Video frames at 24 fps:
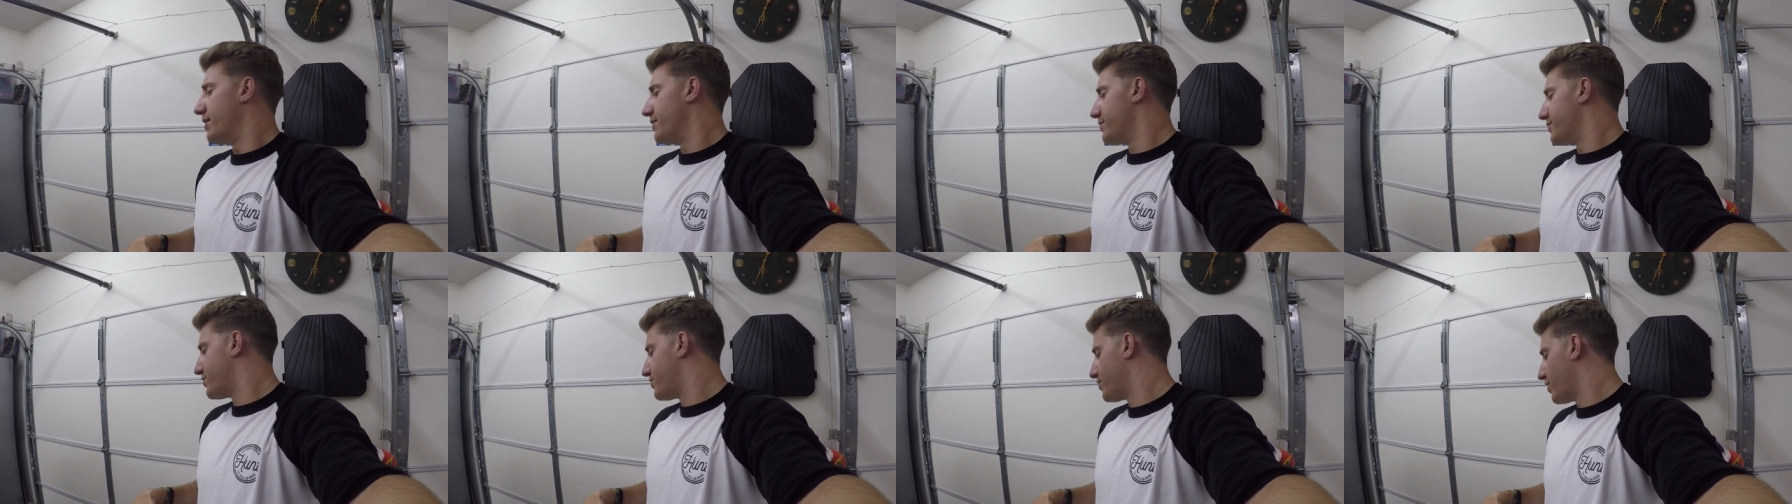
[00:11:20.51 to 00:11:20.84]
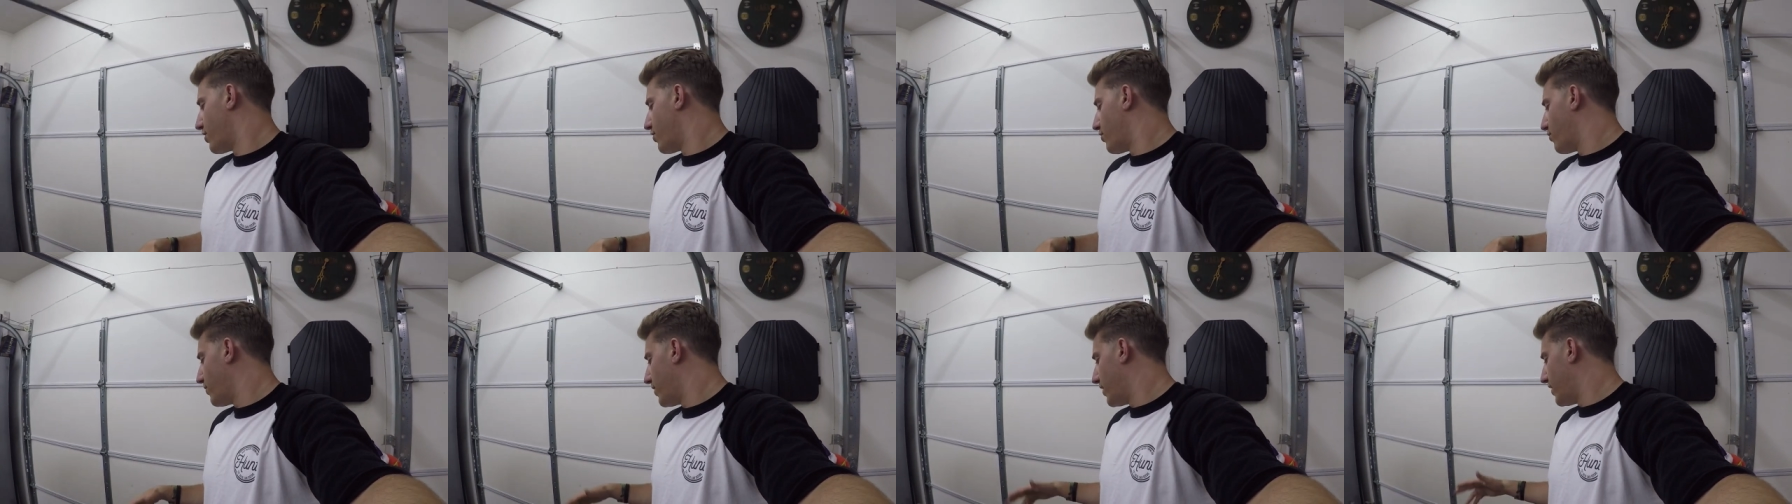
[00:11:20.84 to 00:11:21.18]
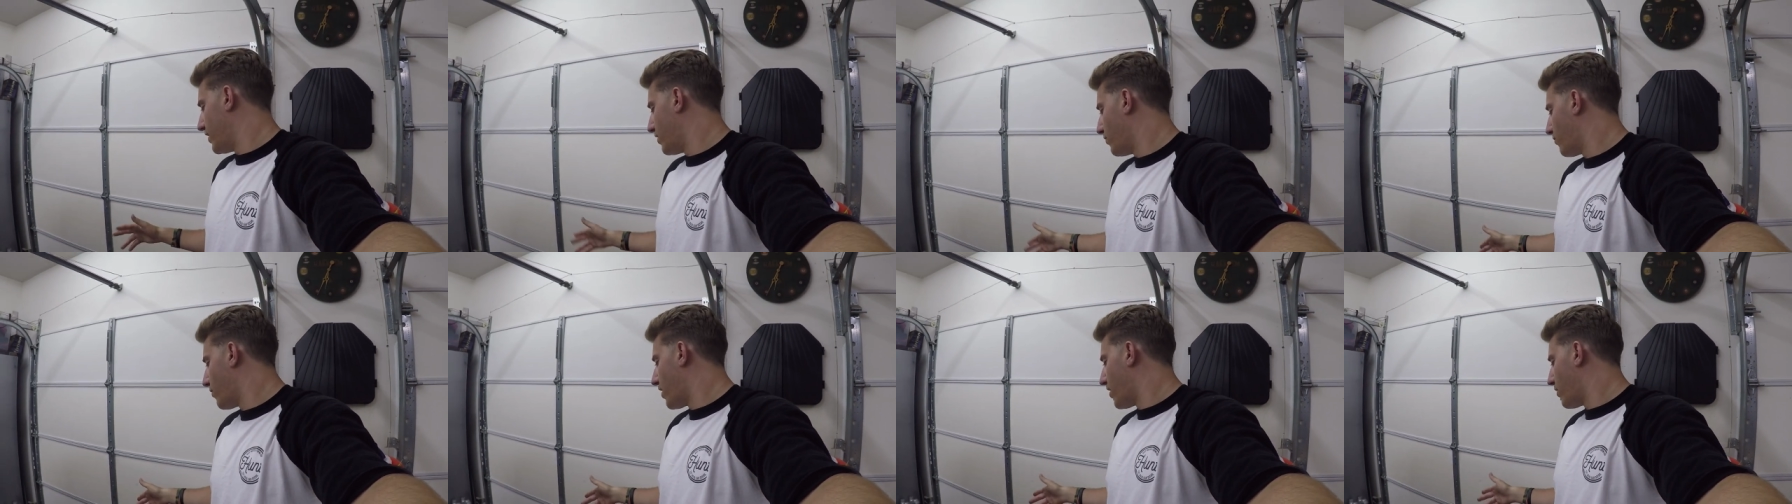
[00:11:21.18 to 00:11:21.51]
So
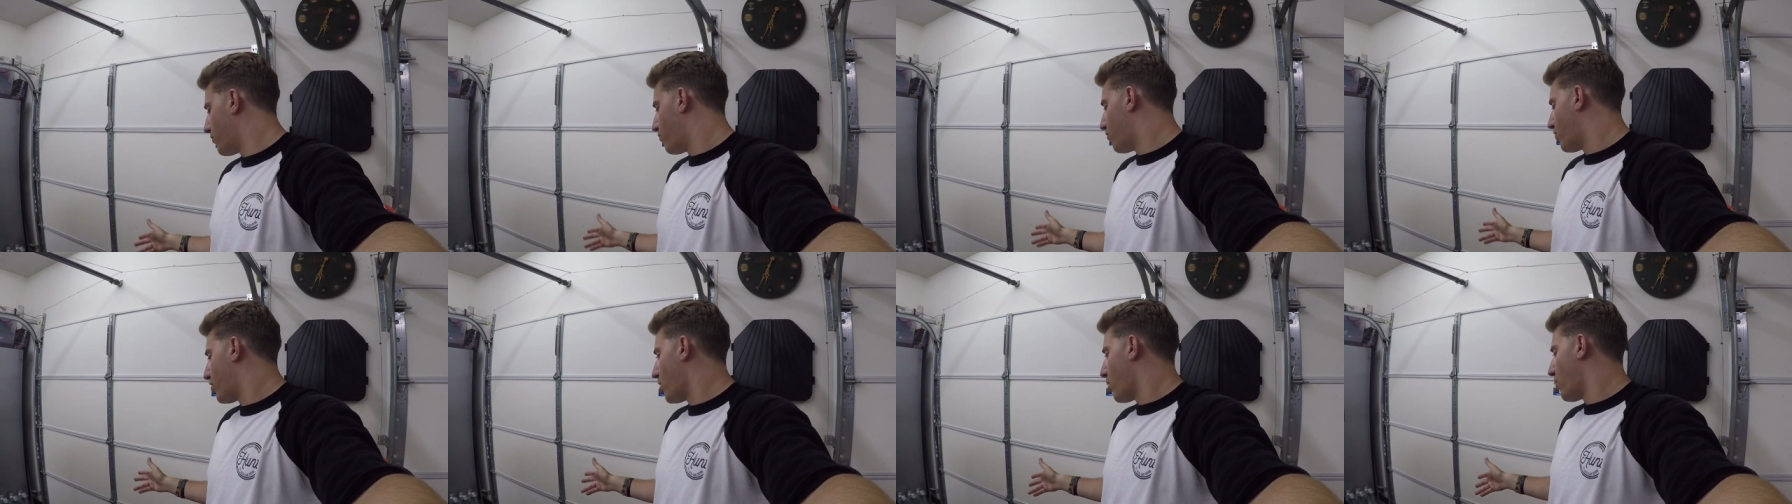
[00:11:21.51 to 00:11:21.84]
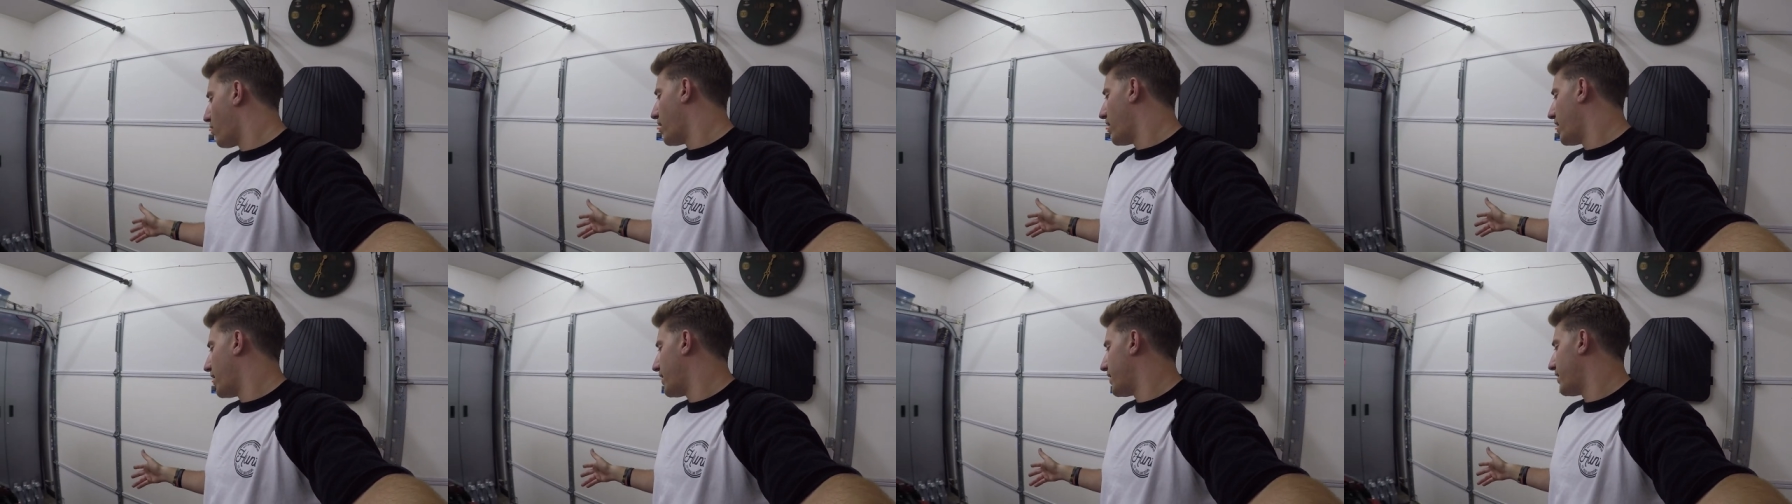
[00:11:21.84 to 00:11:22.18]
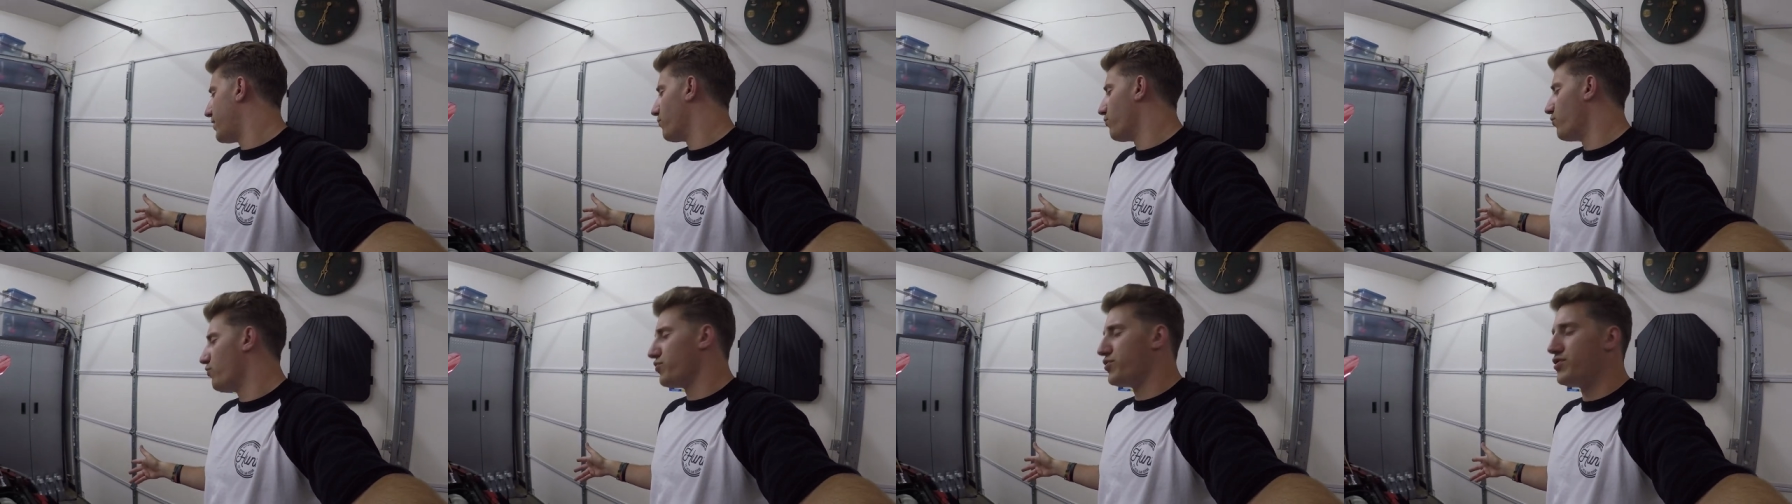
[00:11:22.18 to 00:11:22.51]
anyway, we'll go ahead
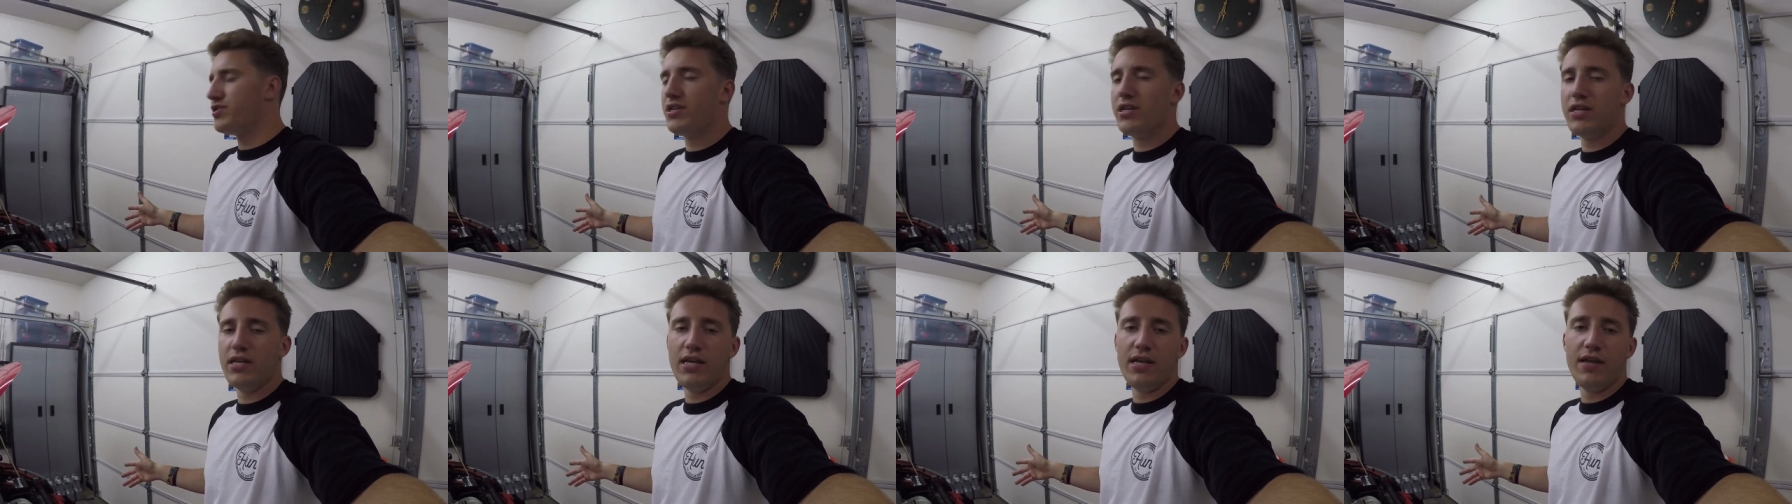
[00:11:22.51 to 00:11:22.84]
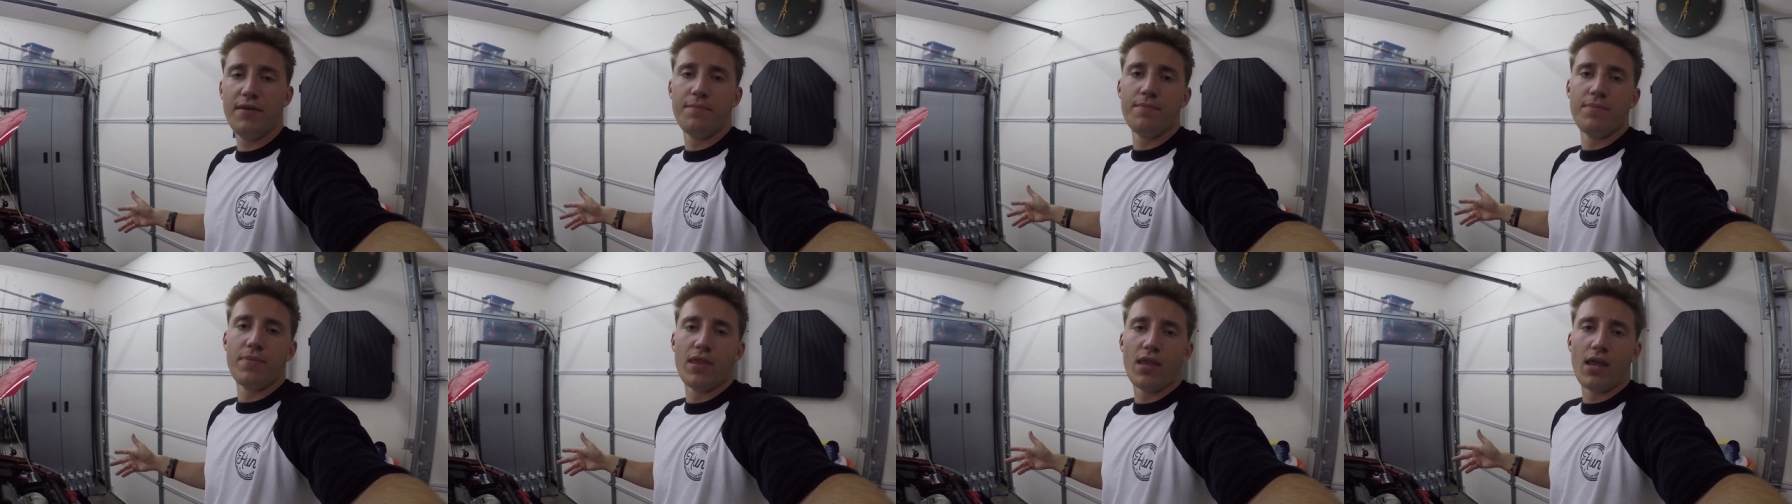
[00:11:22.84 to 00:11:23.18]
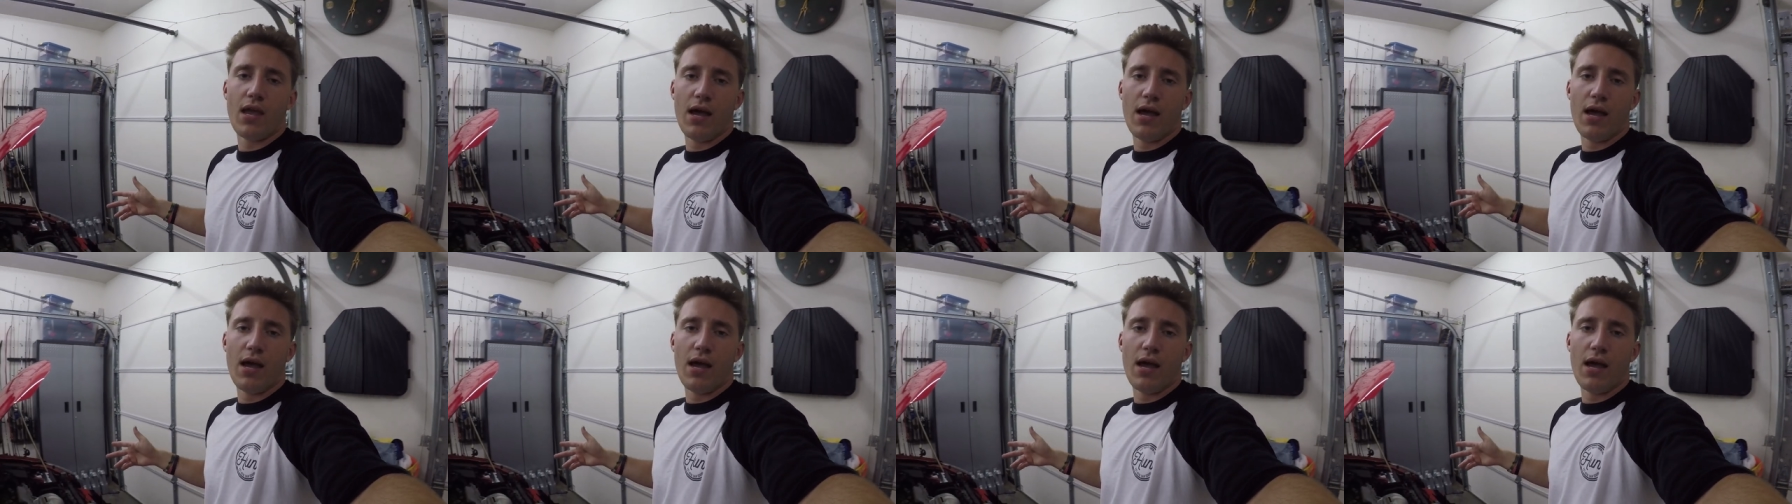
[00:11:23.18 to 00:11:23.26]
and we'll see